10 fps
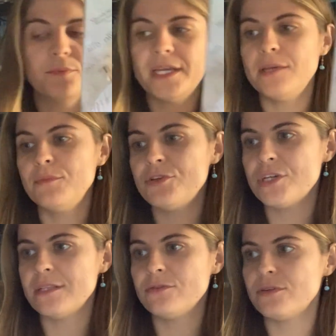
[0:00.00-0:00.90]
by Image
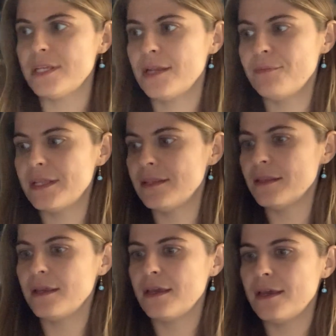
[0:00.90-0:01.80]
Entertainment,
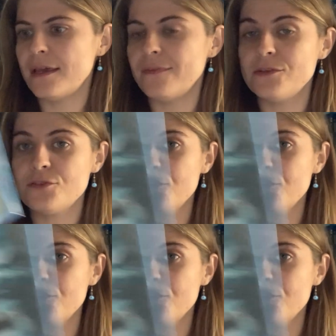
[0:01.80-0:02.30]
and this